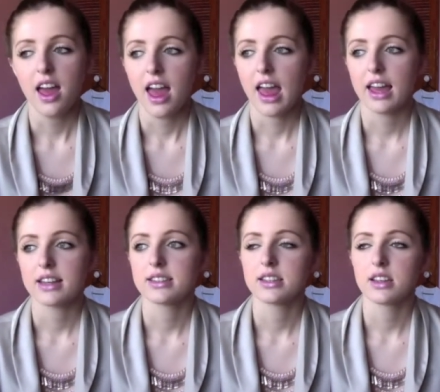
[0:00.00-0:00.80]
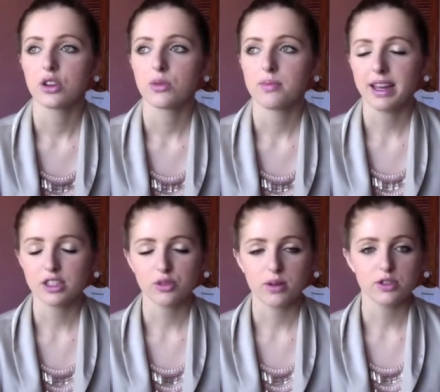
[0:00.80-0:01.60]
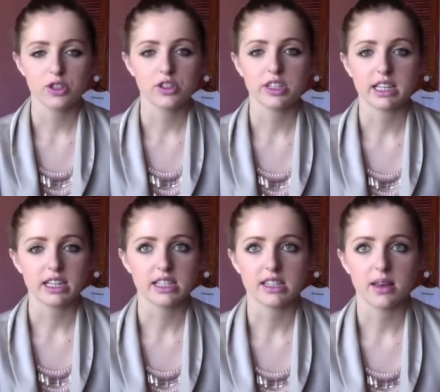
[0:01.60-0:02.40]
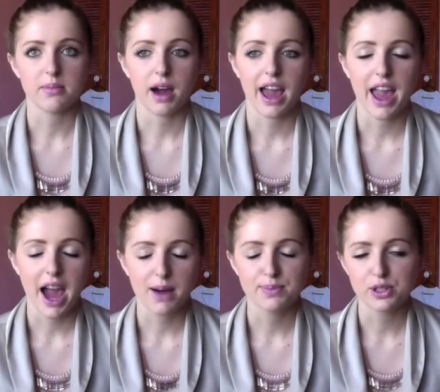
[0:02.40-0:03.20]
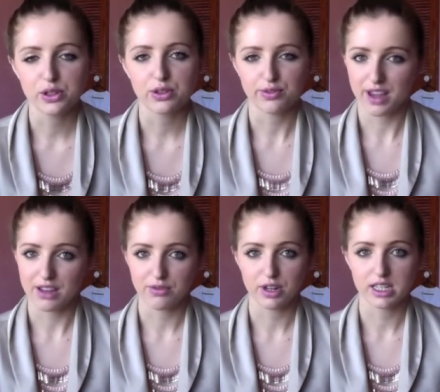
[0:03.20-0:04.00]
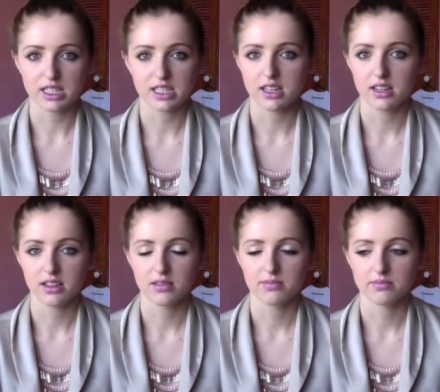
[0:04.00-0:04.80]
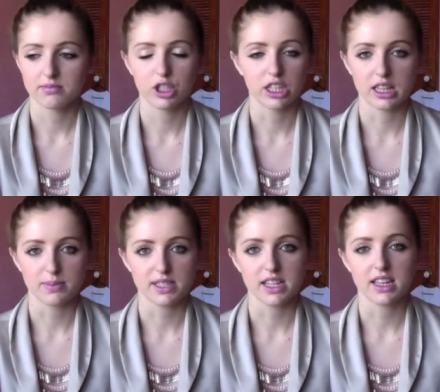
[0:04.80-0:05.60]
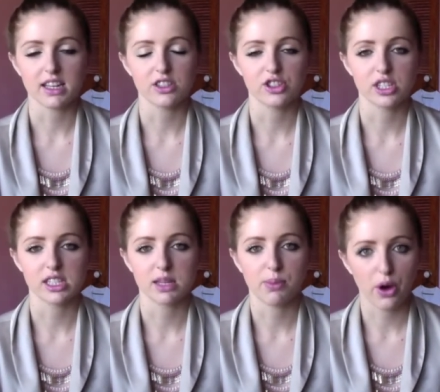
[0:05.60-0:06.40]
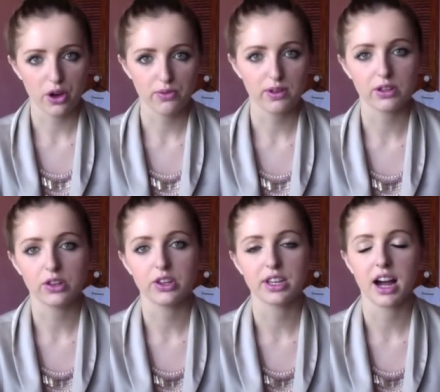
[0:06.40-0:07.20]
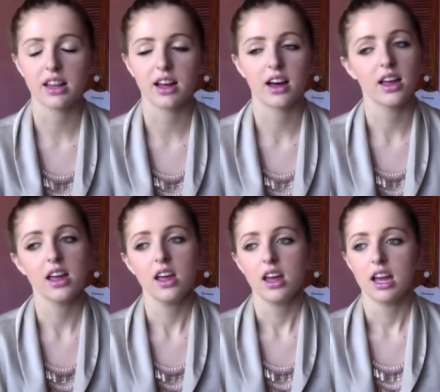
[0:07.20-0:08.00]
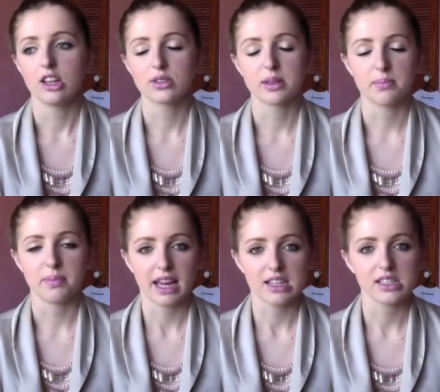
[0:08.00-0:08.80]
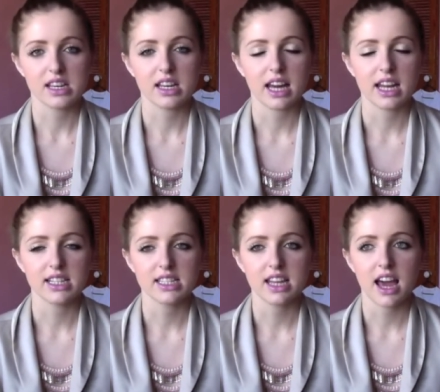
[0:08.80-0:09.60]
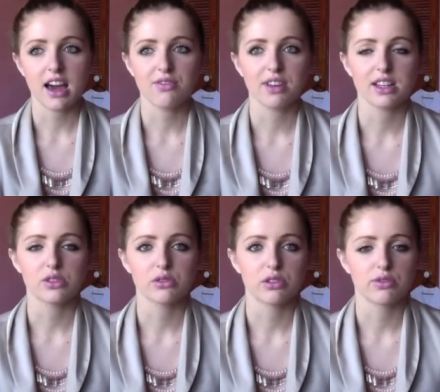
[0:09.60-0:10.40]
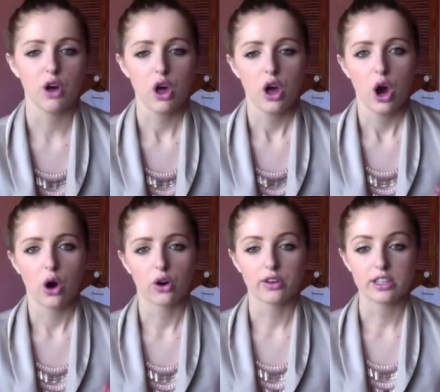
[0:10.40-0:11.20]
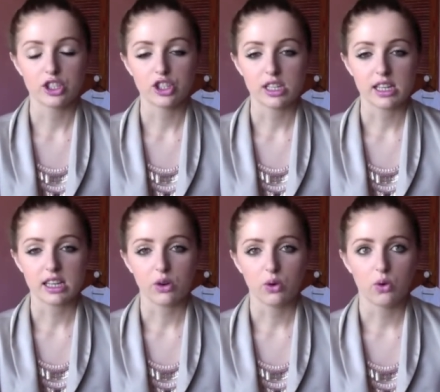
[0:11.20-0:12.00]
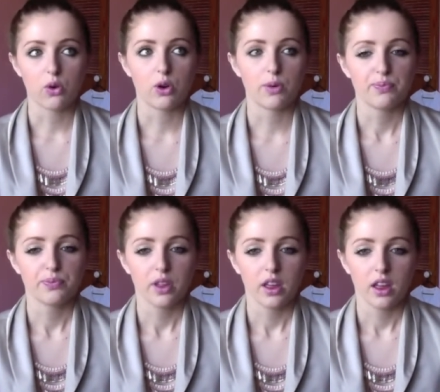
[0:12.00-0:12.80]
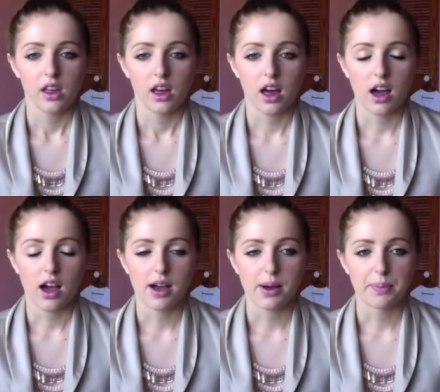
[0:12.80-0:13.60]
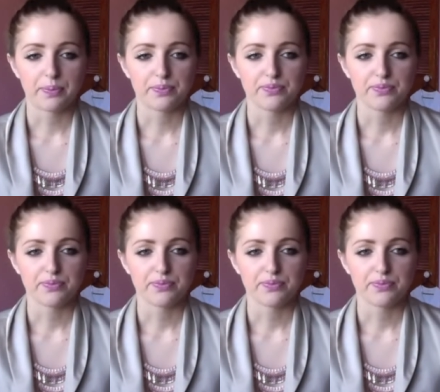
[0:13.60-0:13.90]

and MAC's Creme de Nude is my absolute favourite nude lipstick. It's just the perfect nude colour. It looks amazing and it doesn't have that sort of orangey or um,